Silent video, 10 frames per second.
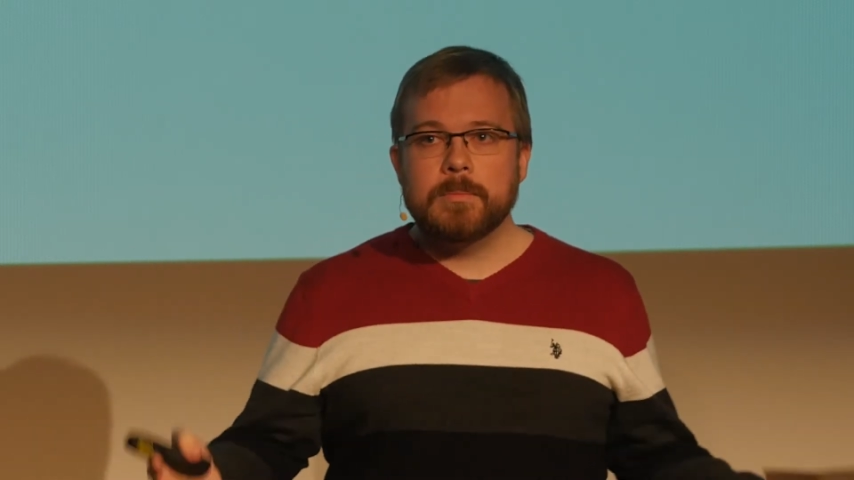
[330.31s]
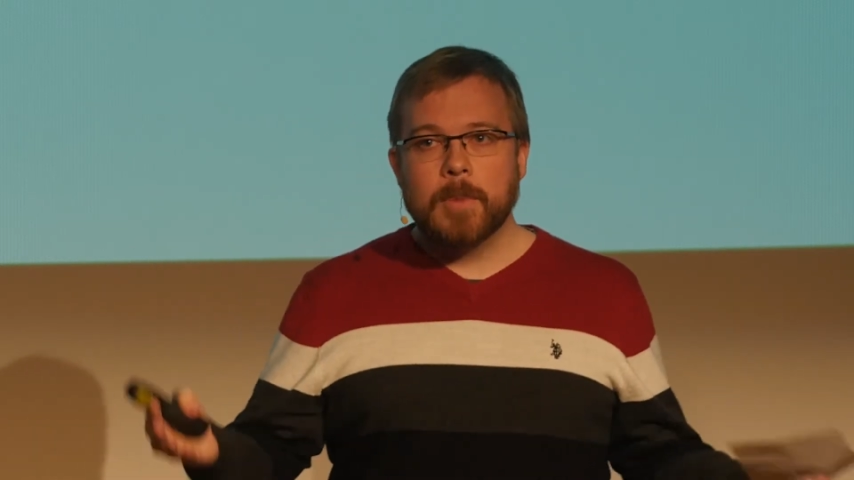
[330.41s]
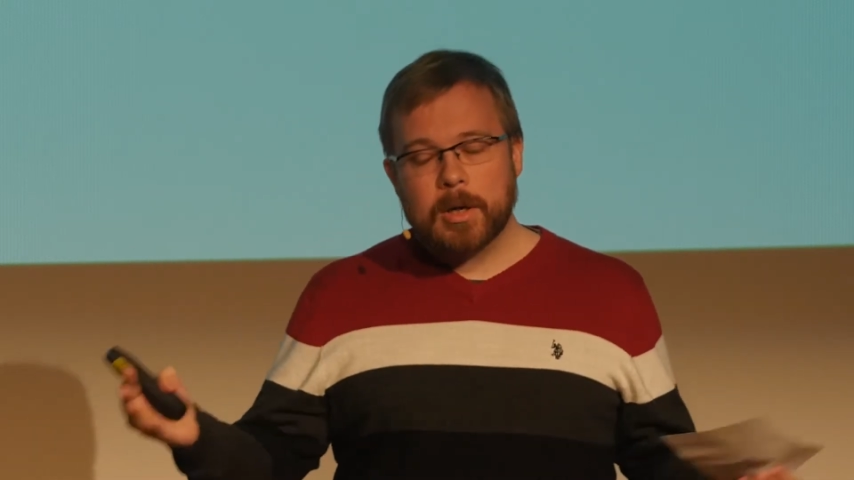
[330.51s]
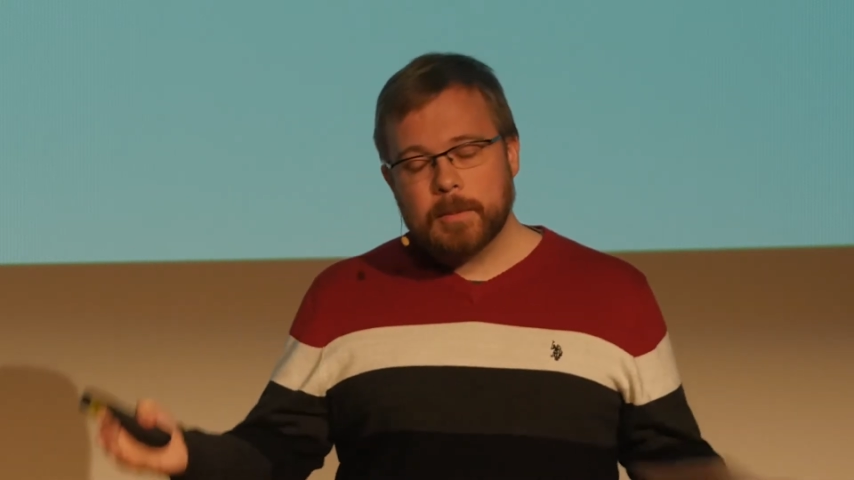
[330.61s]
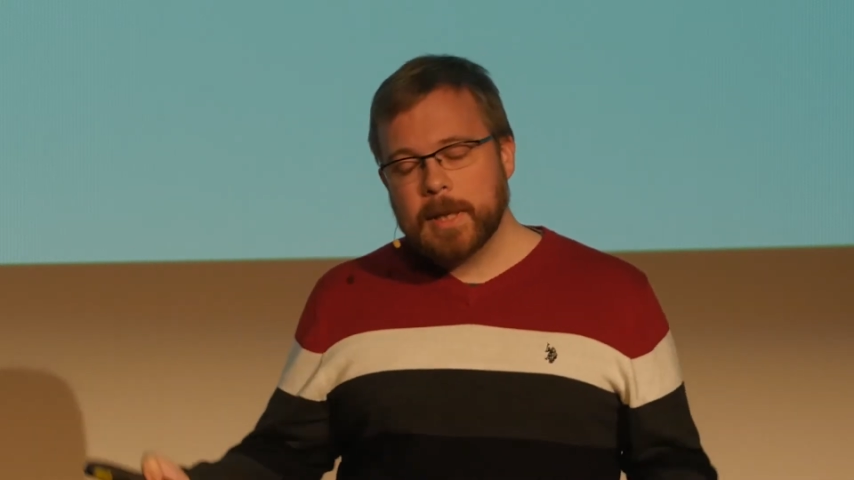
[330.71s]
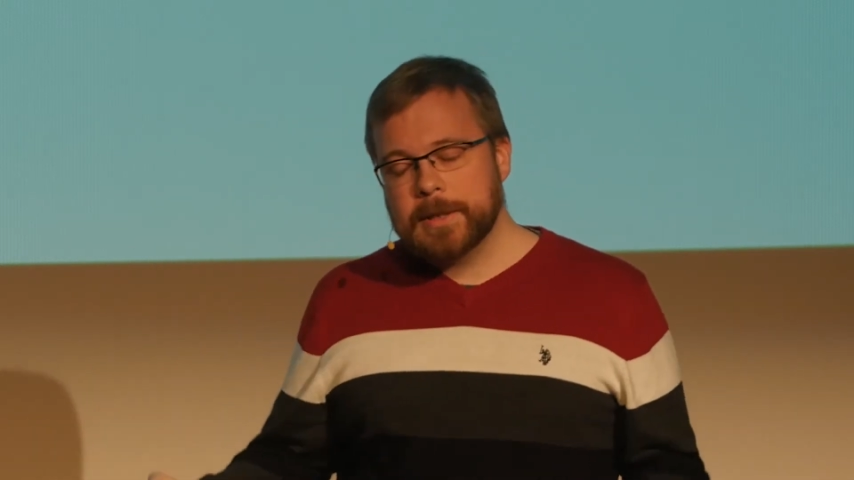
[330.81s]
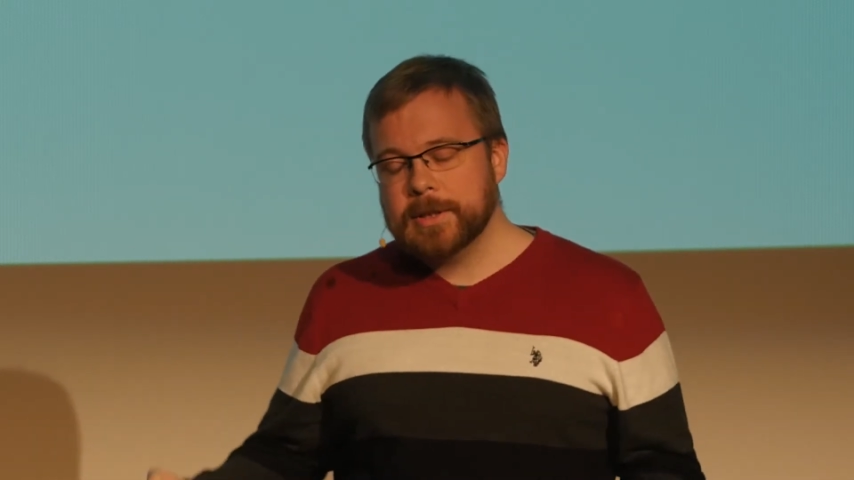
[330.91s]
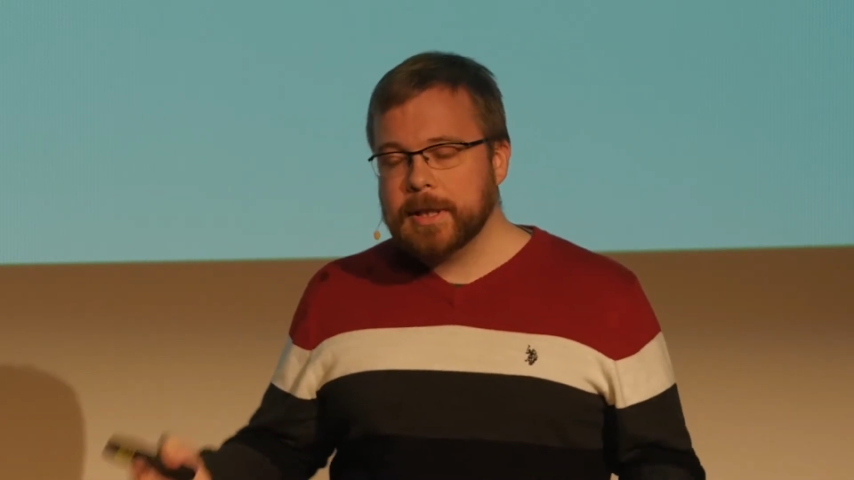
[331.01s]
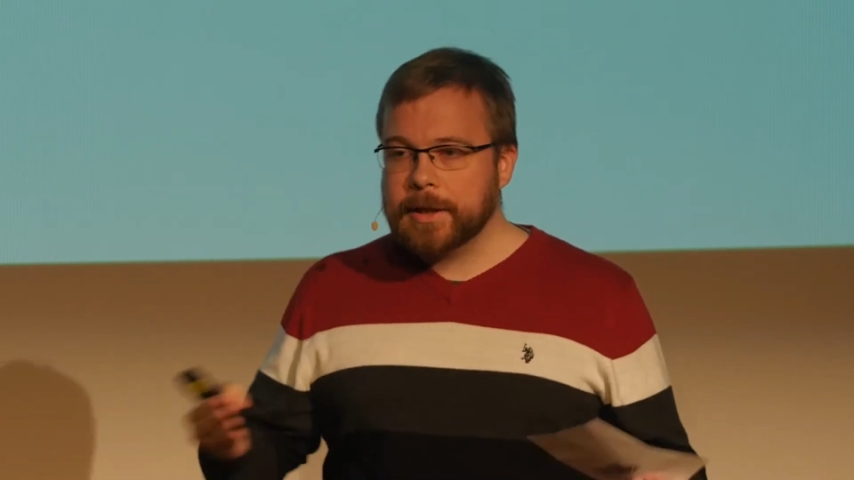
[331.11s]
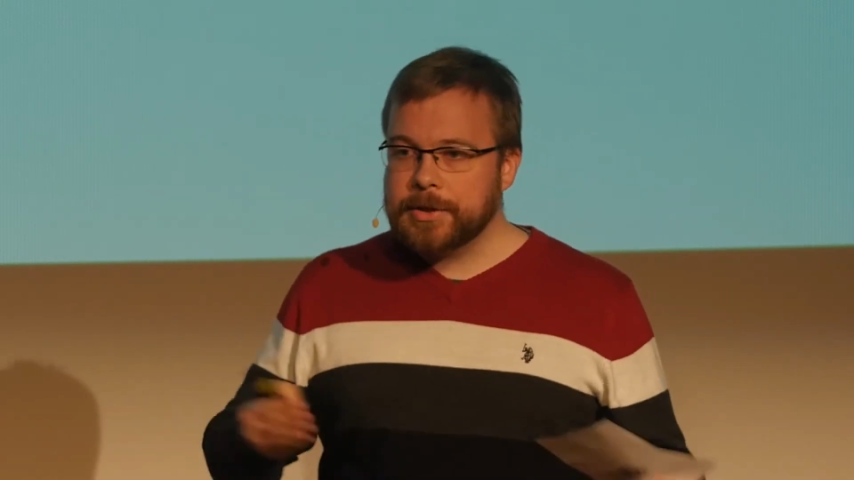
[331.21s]

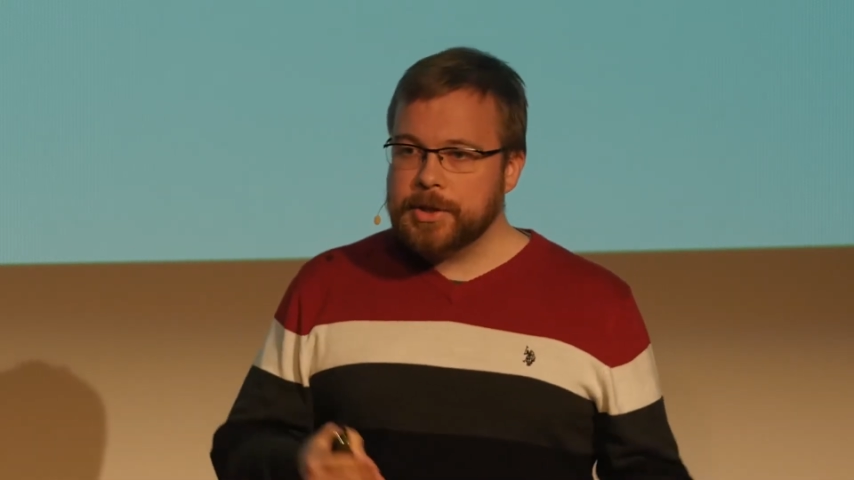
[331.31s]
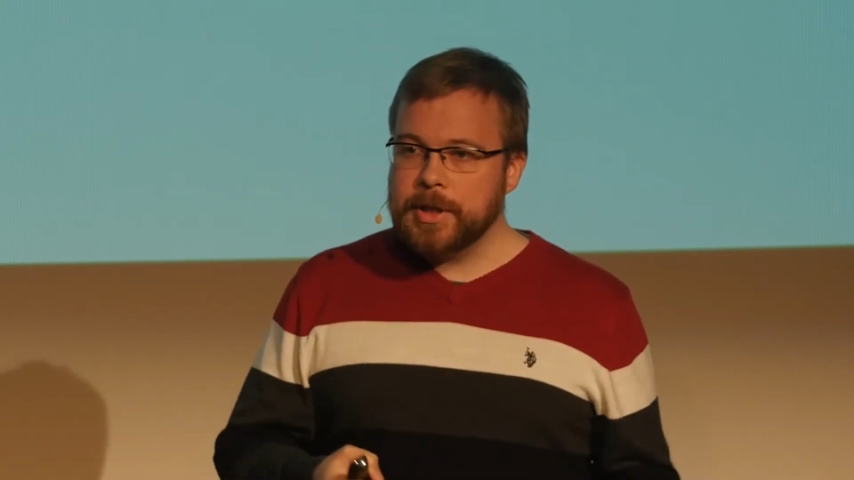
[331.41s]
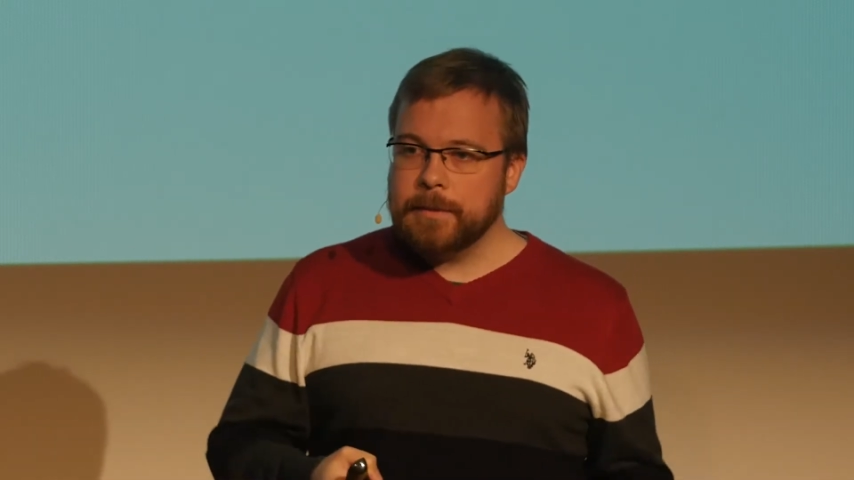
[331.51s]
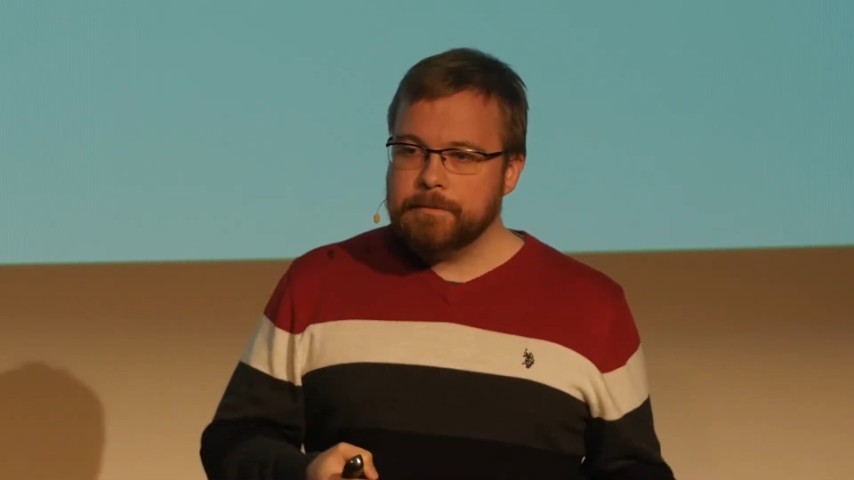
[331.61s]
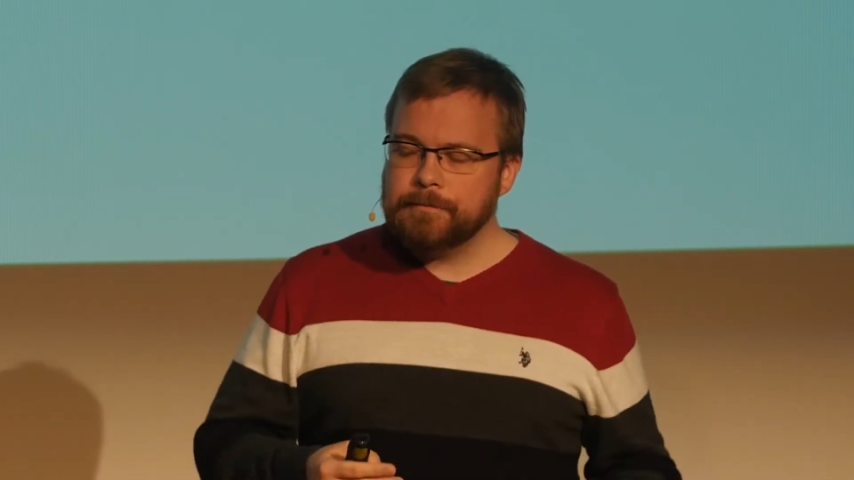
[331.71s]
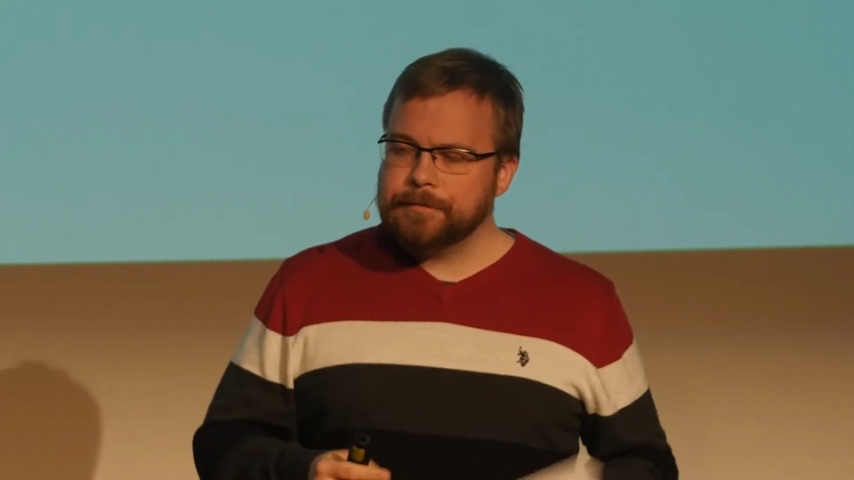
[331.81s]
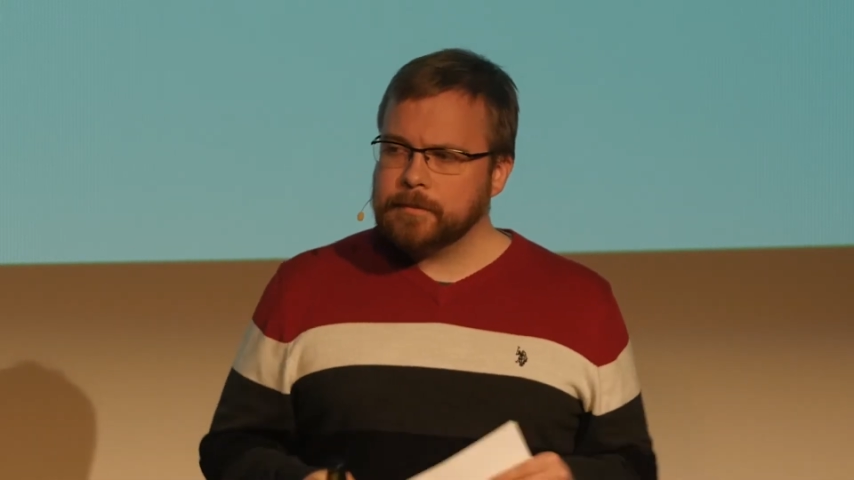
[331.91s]
marketplaces like Steam